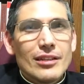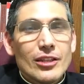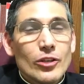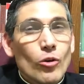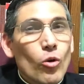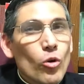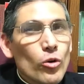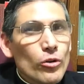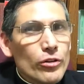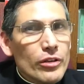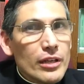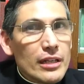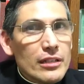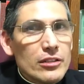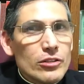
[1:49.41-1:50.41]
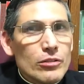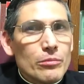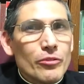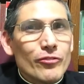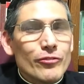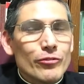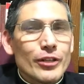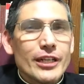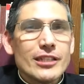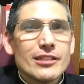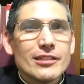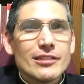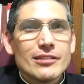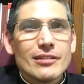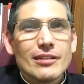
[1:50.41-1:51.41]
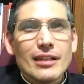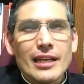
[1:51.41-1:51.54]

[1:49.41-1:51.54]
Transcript: the organism of grace,